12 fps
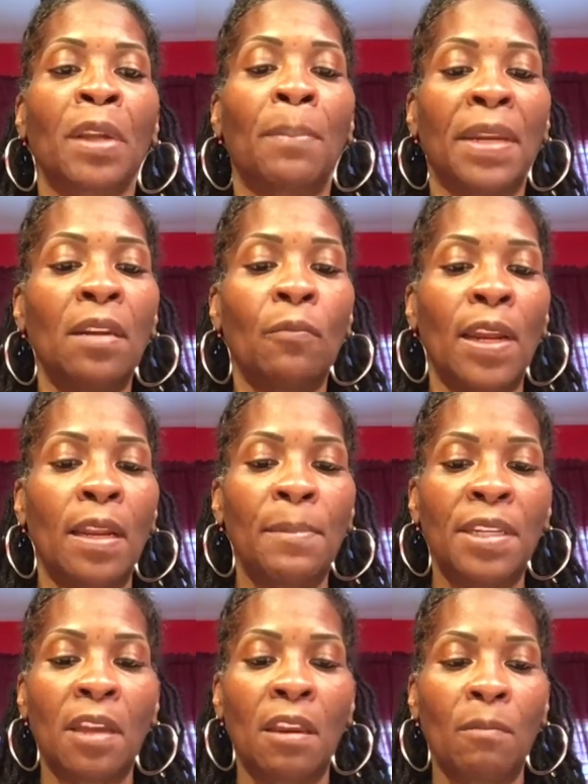But anyway, let me
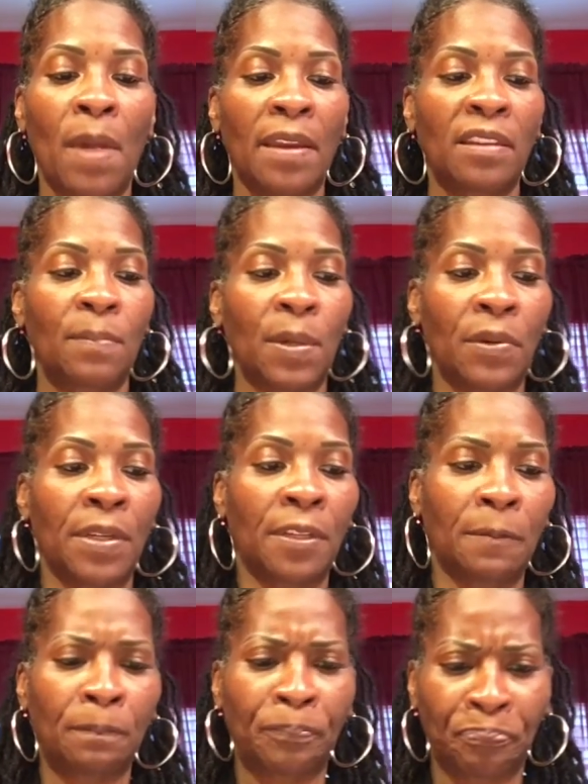tell you my
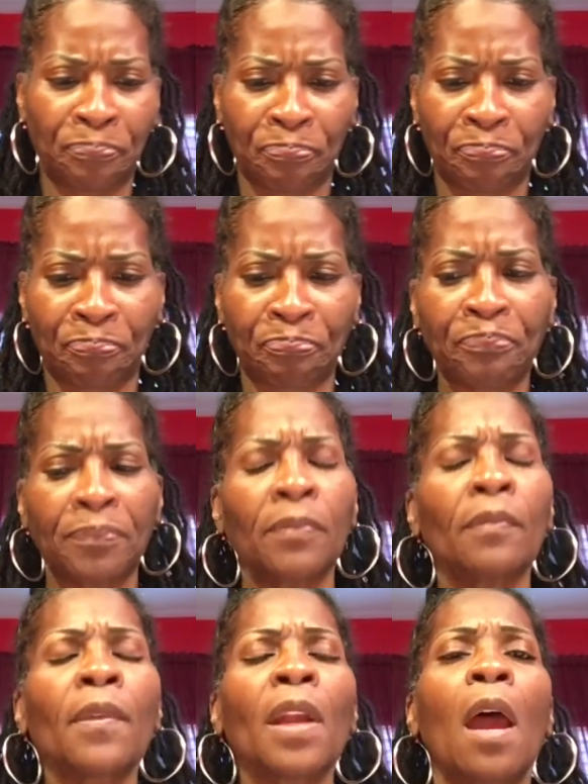experience.
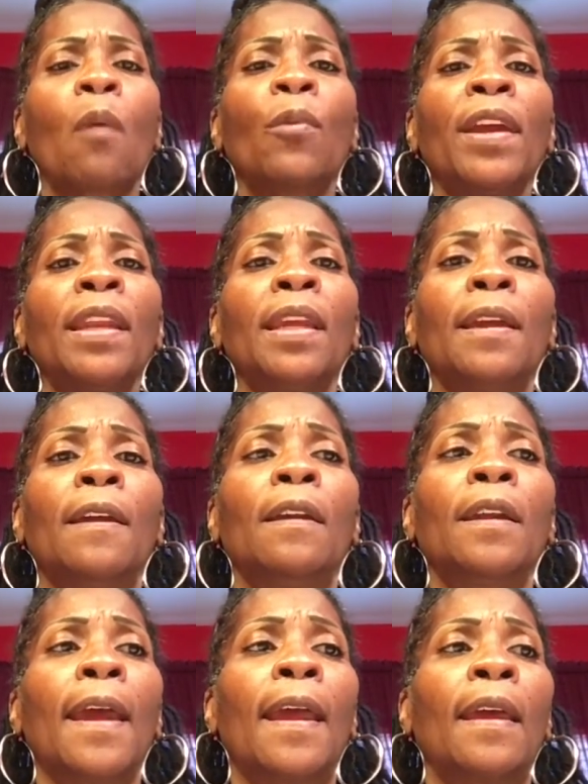I went
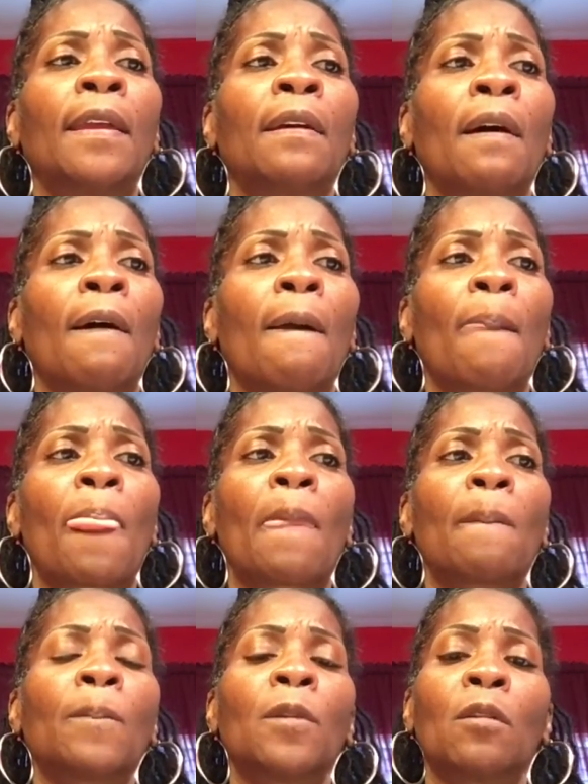in and,
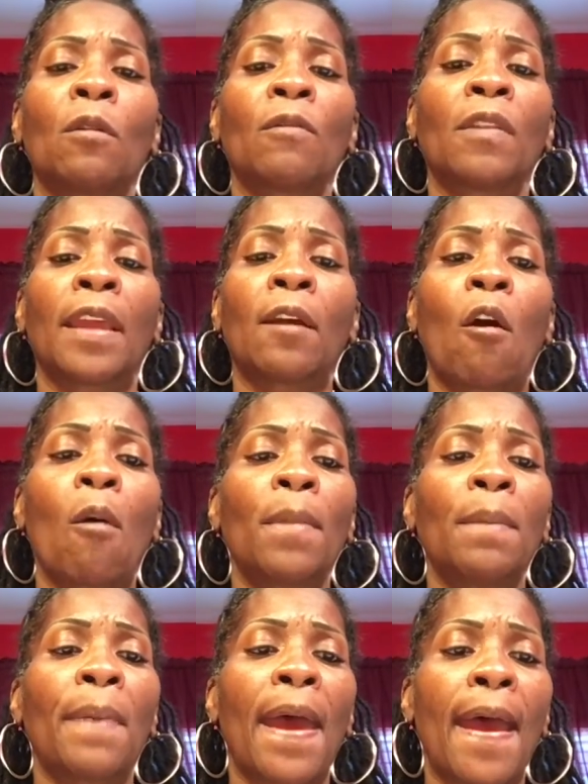they called
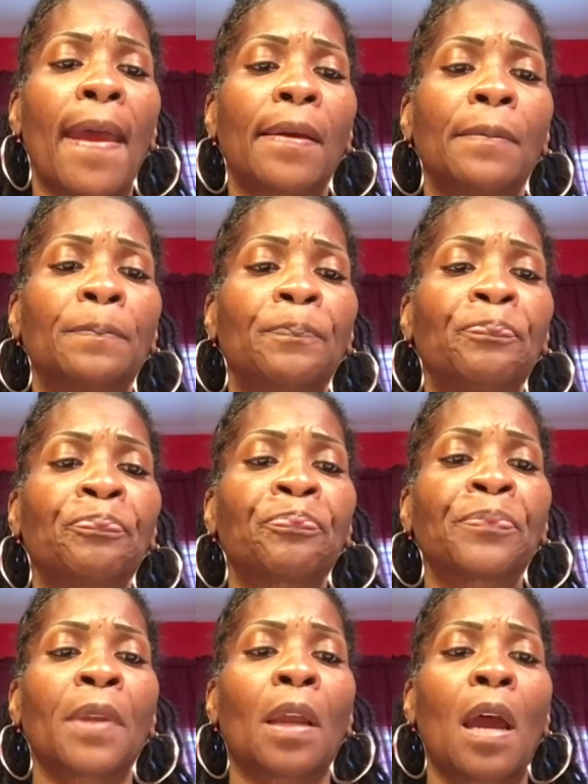me back.
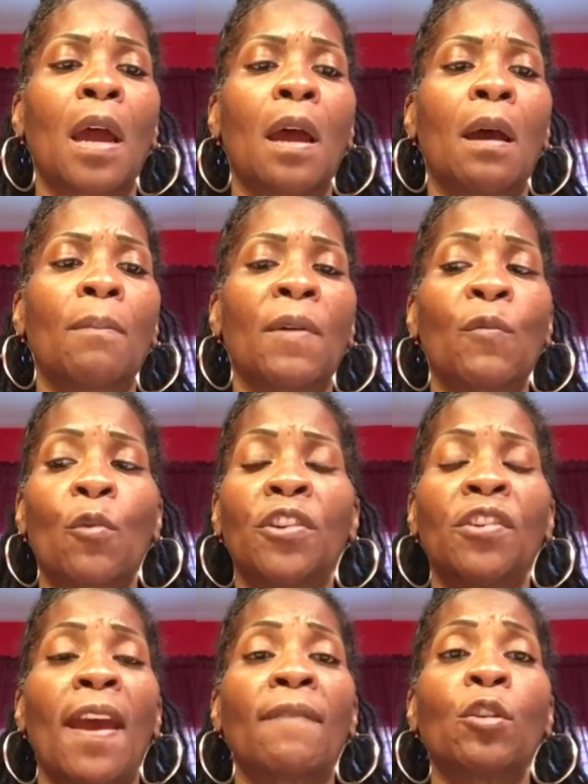Of course,
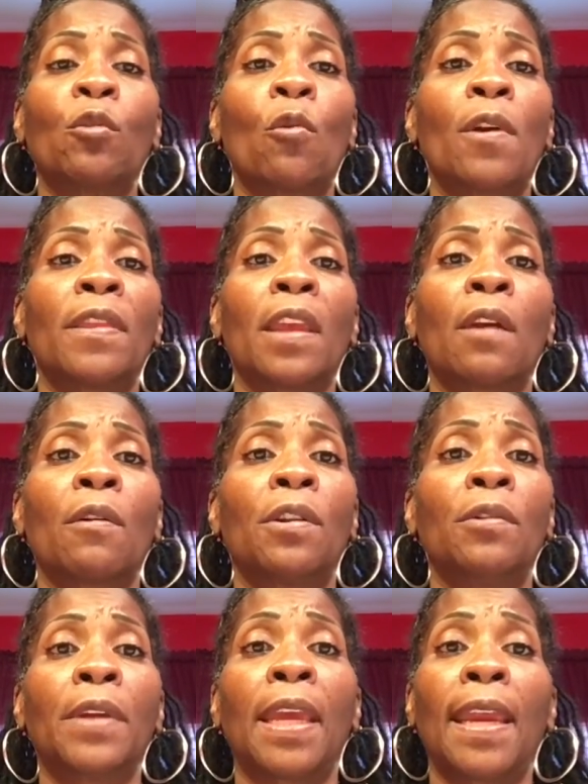you have to go in there and
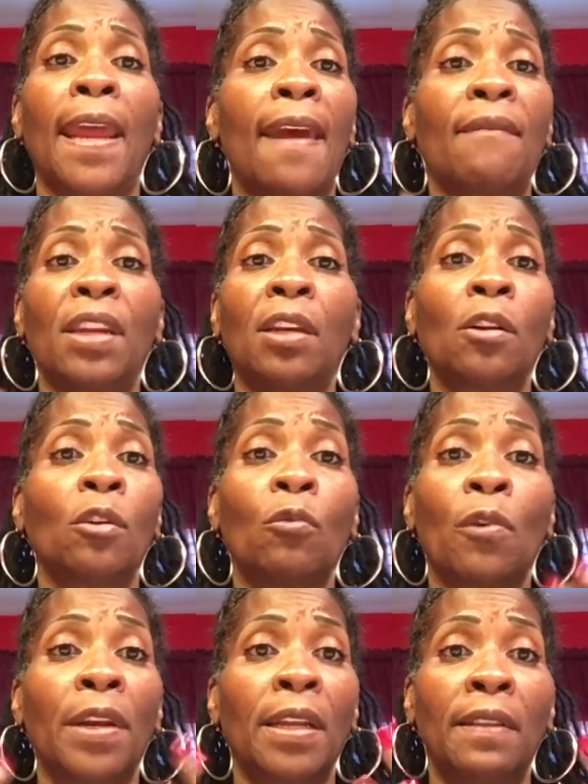you can't have any glue
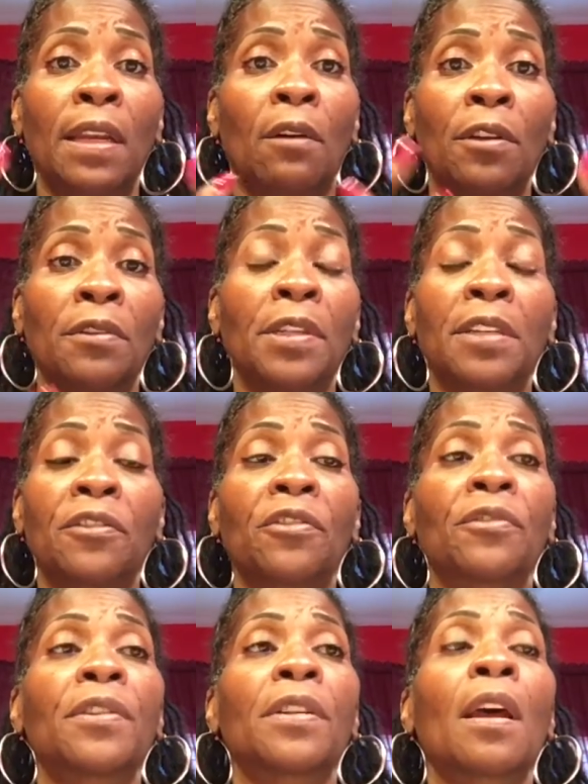or anything on your
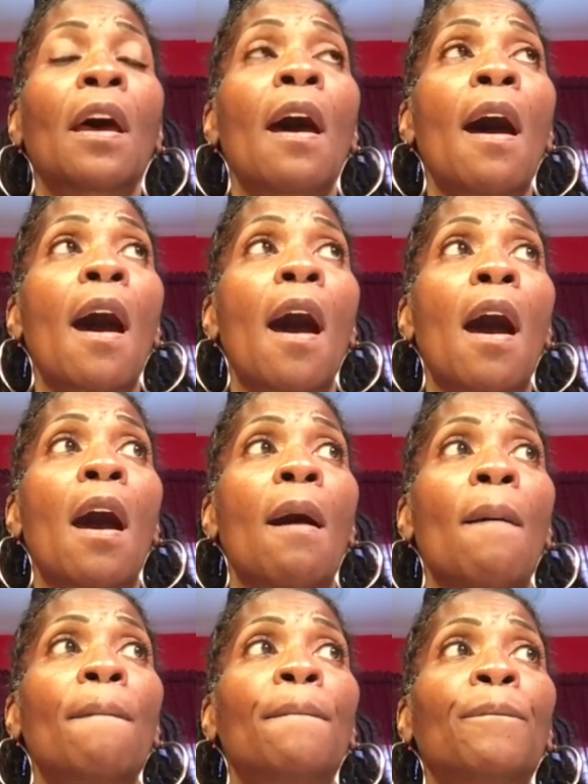dentures.
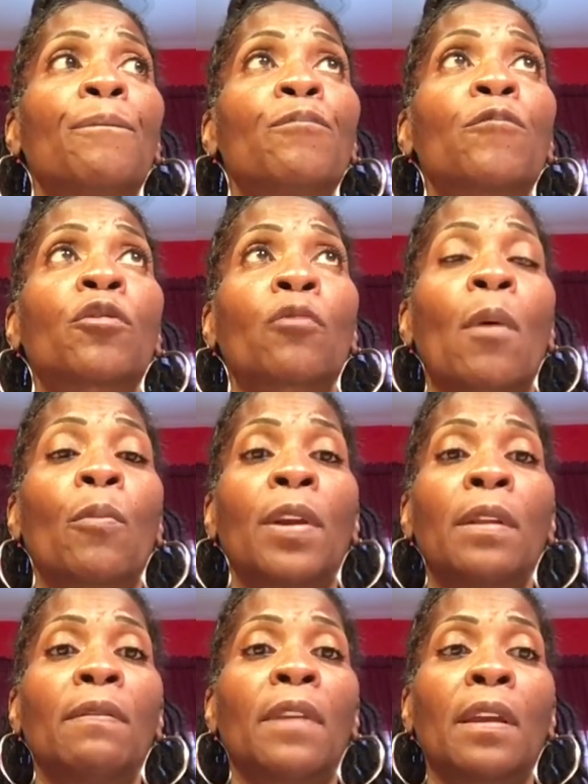So I went
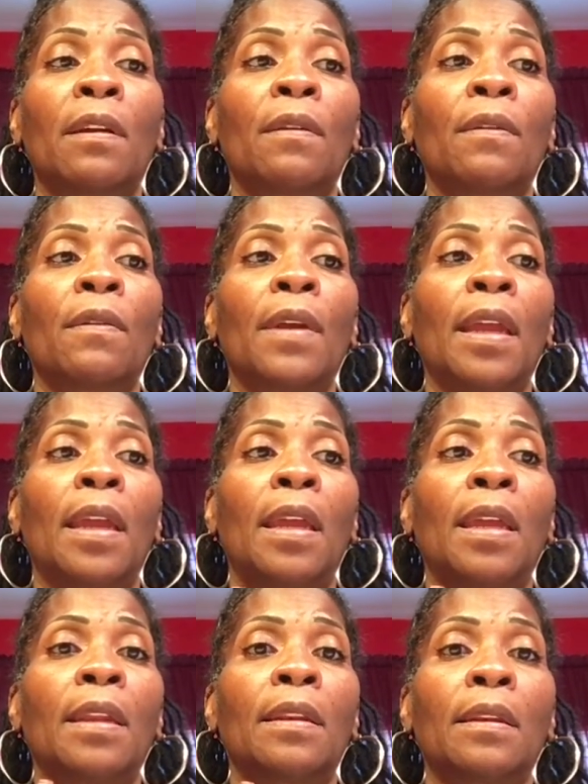in there
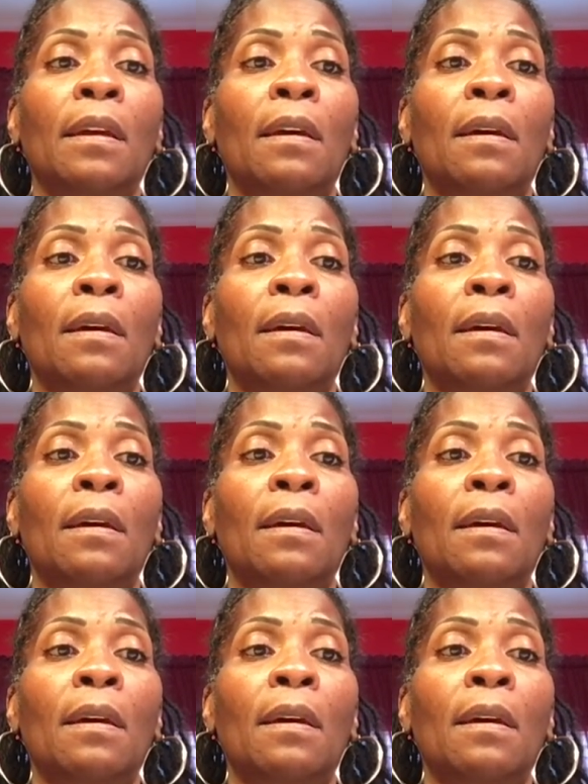and